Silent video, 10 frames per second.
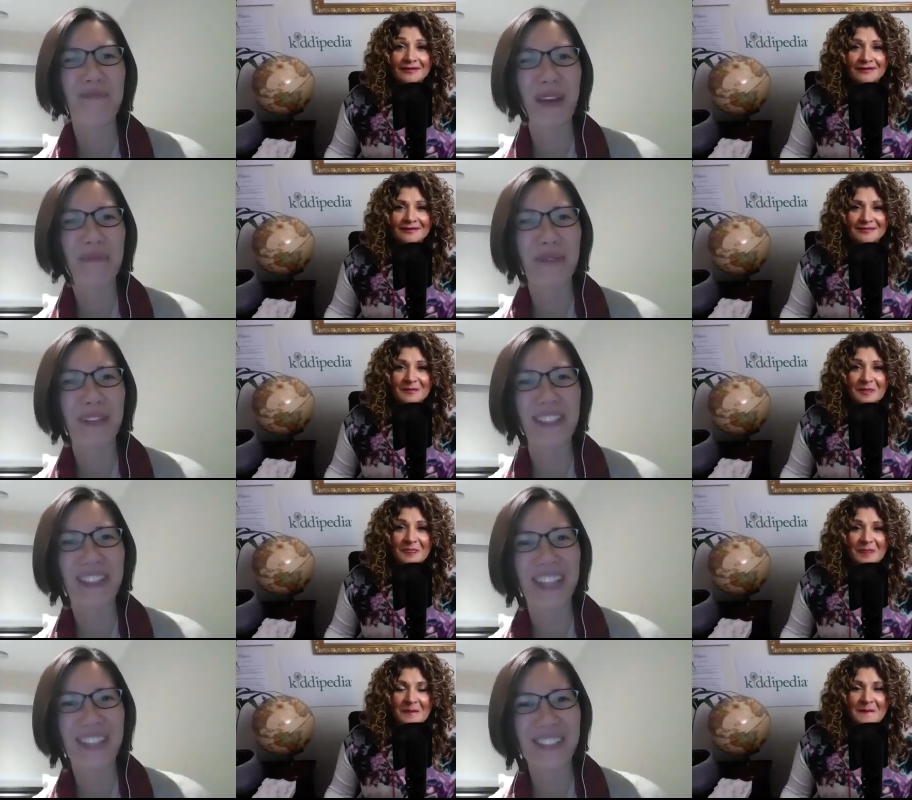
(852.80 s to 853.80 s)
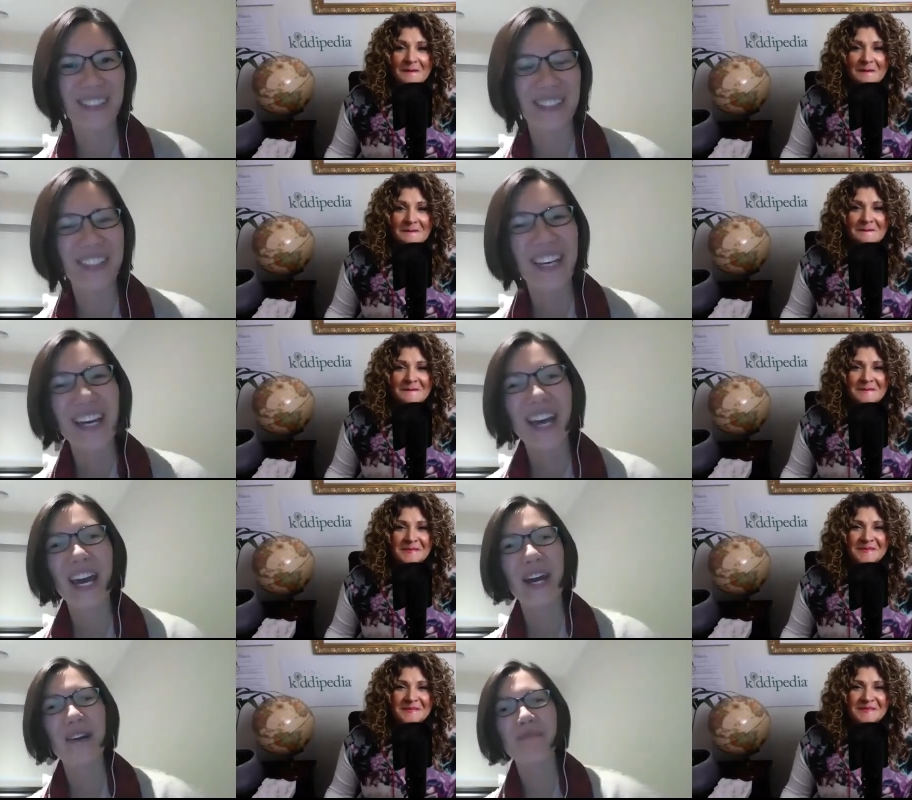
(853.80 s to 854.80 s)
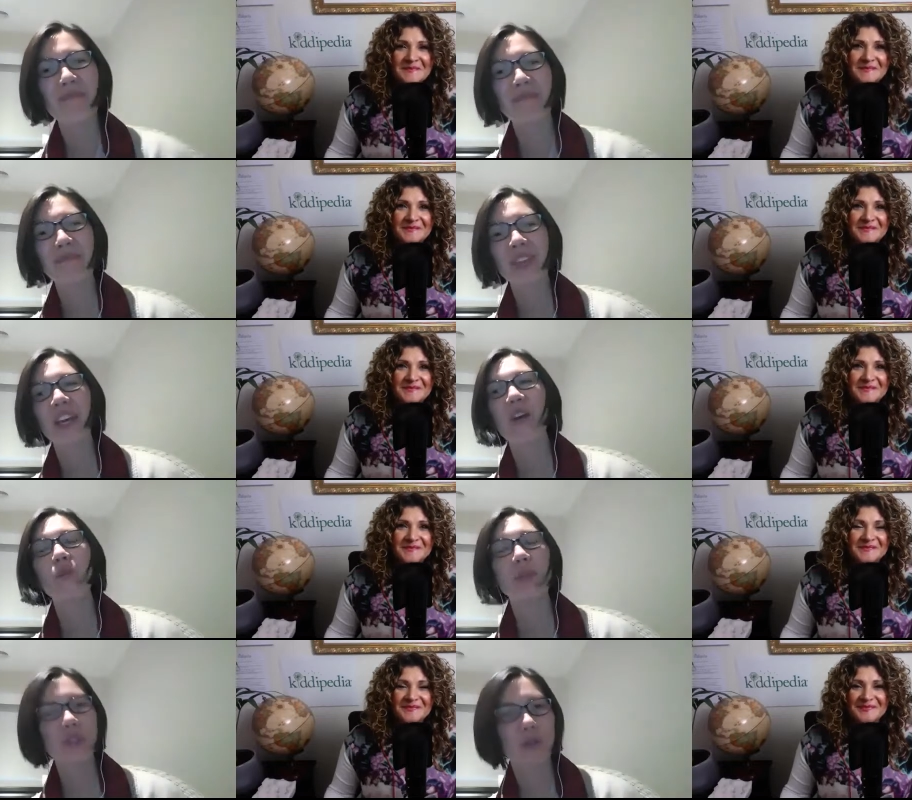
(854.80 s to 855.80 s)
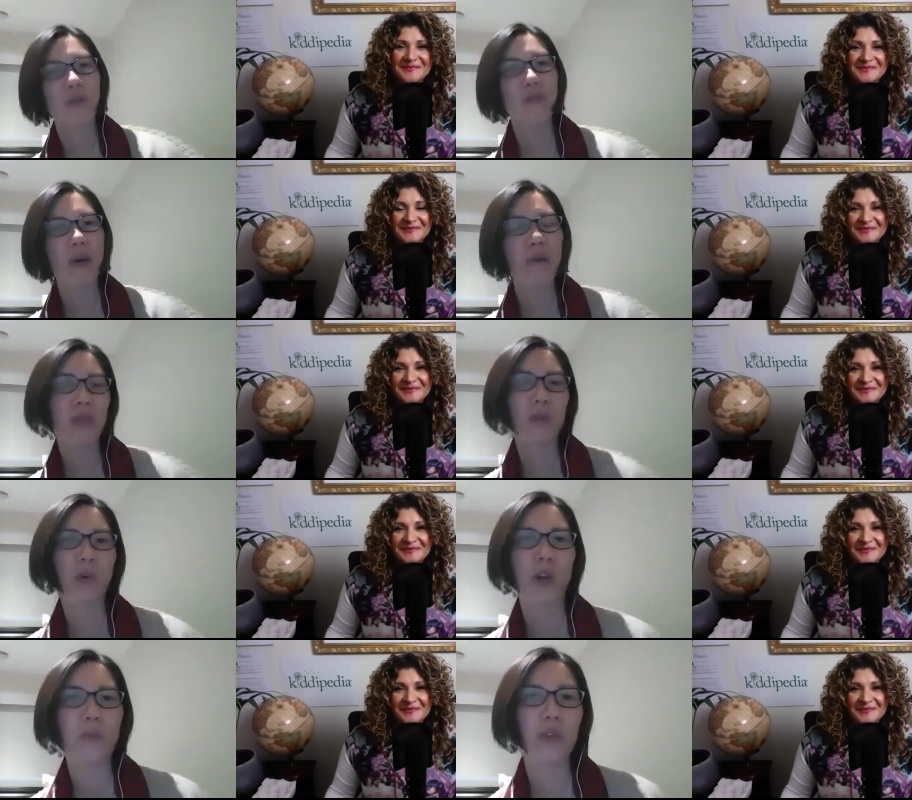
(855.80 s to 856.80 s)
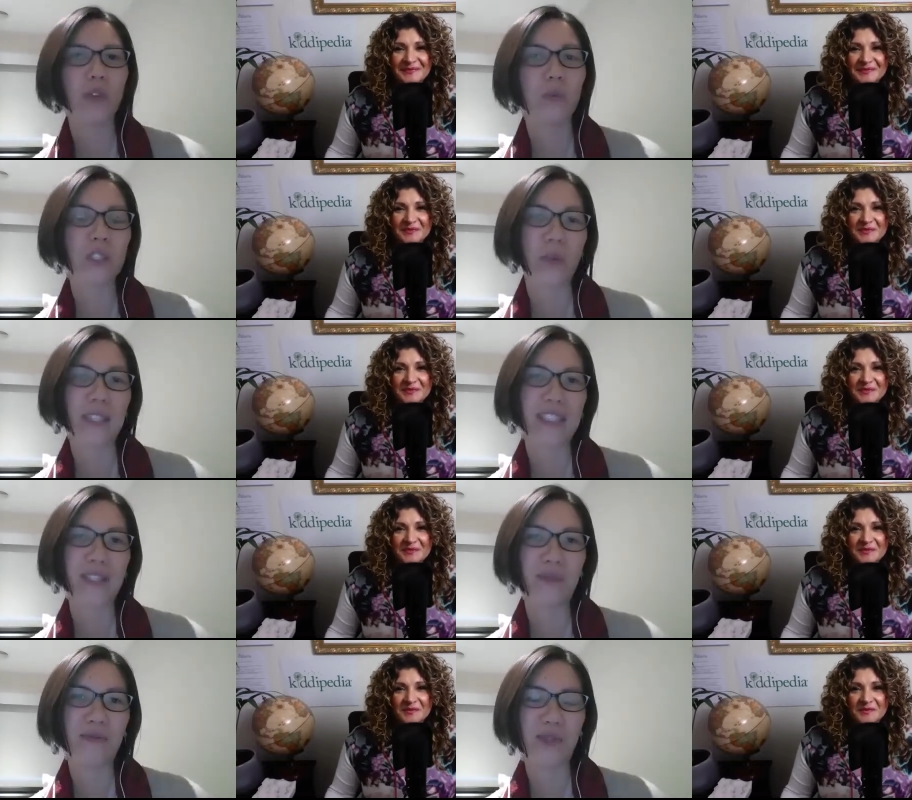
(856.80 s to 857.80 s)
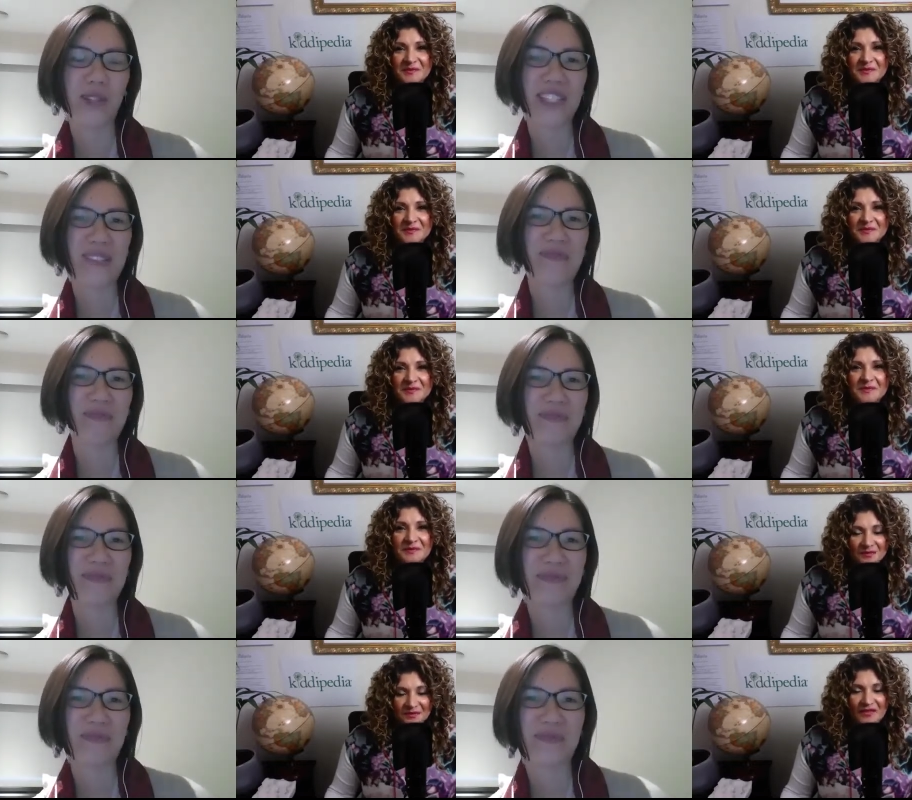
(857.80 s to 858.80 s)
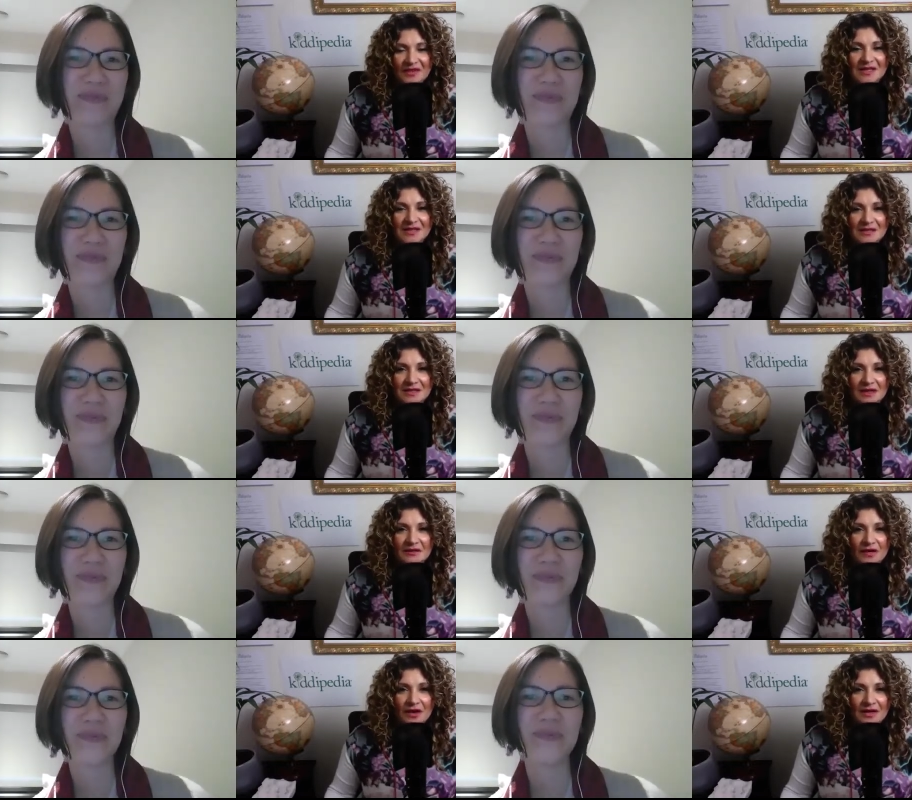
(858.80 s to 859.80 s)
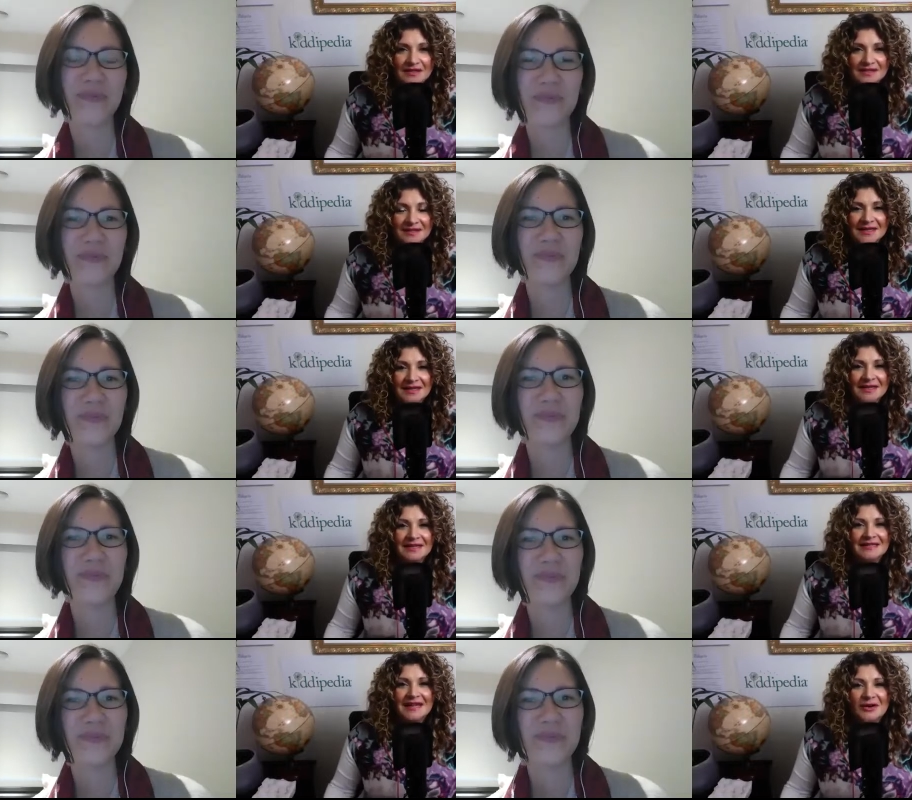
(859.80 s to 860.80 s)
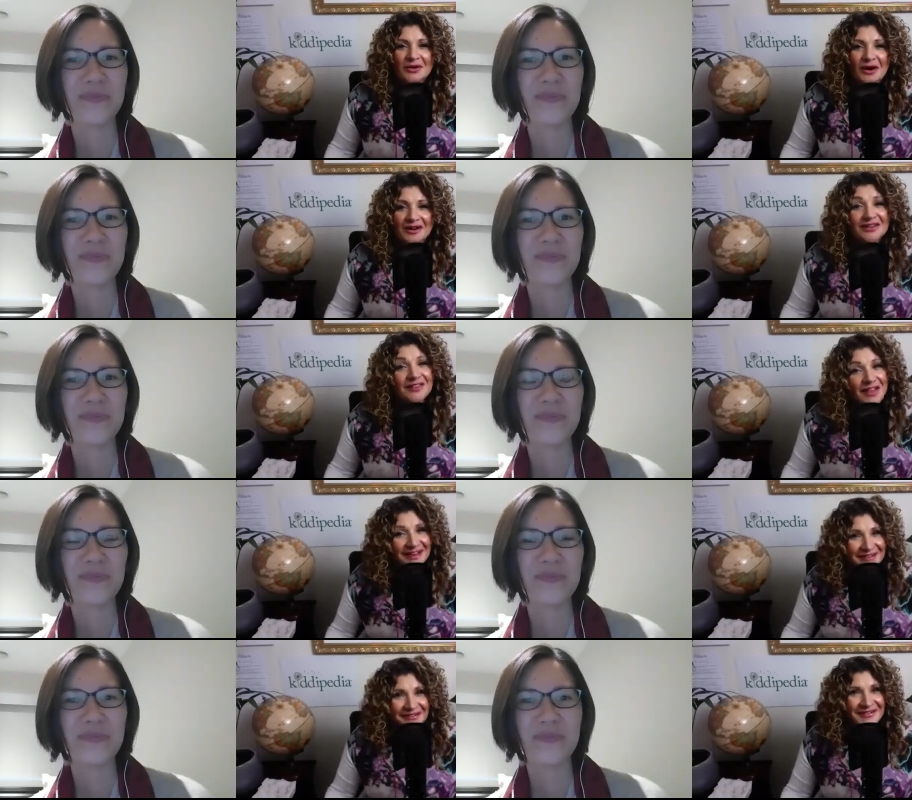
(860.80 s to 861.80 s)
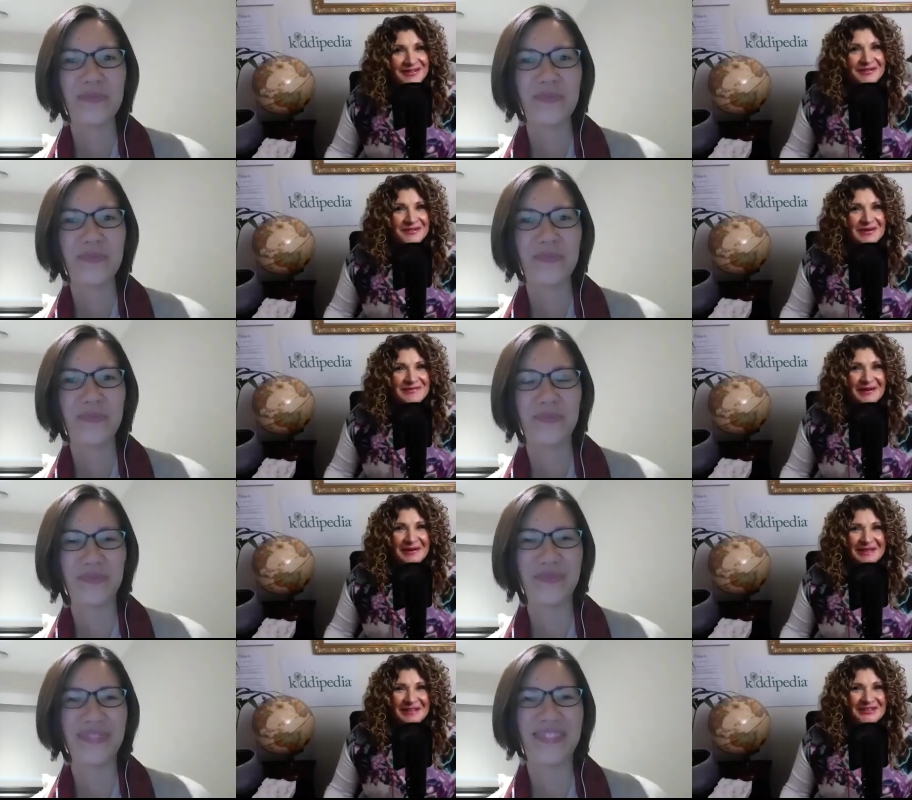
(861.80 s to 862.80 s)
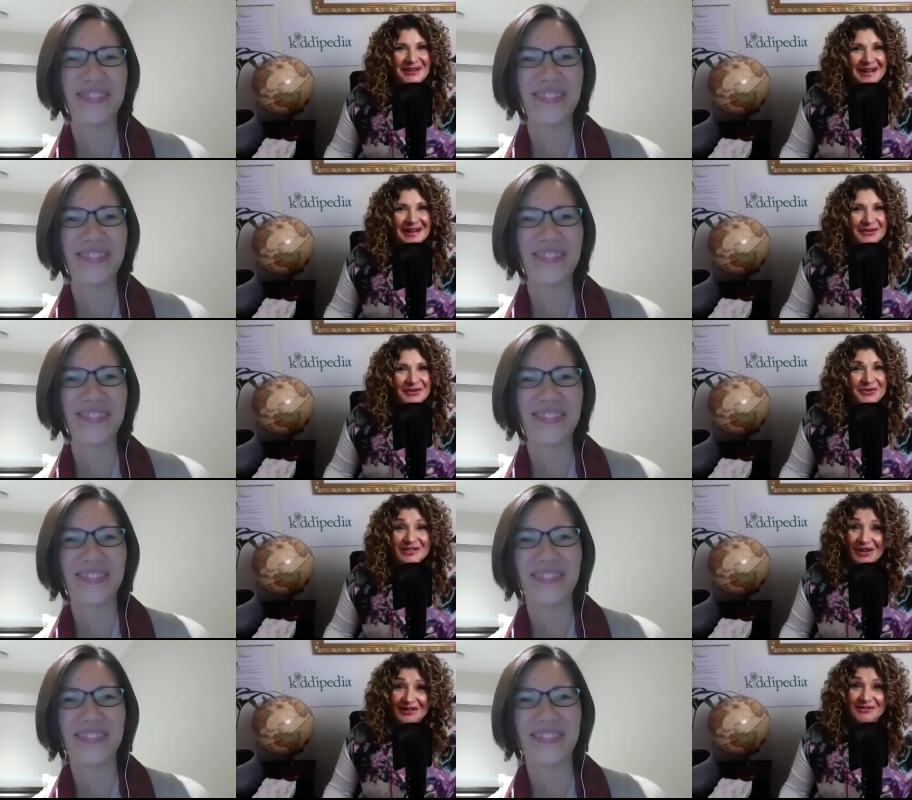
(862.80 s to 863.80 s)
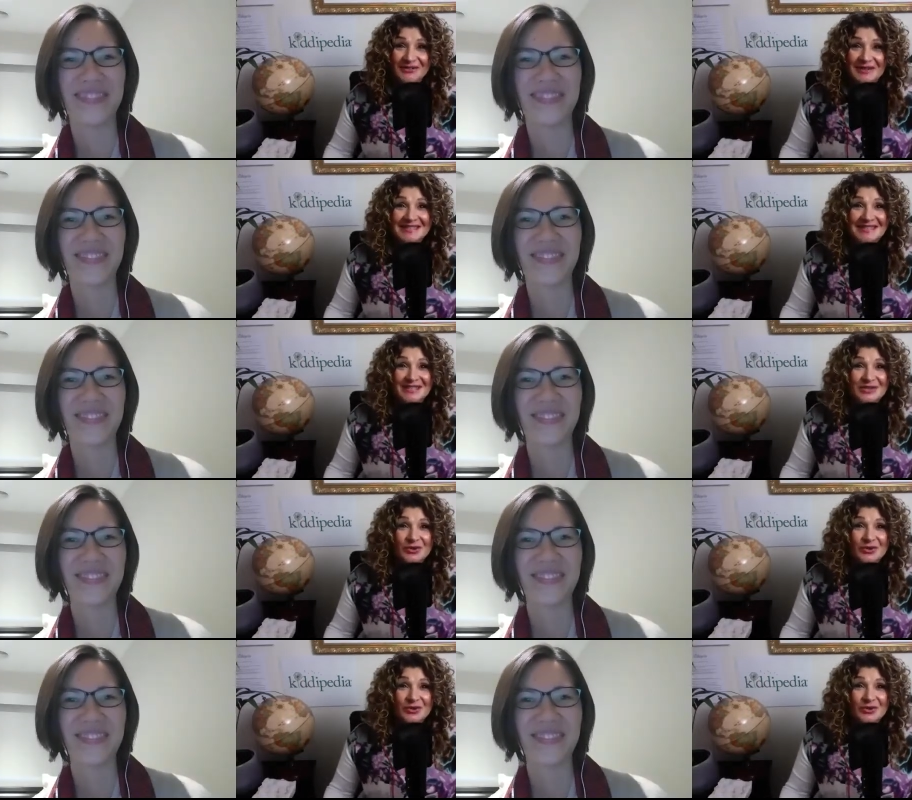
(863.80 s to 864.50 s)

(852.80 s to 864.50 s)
Speaker 1: maybe when you need to um, which oils might be appropriate or which ones to avoid
Speaker 2: Fantastic advice. Now, on a lighter note, we published your article titled Essential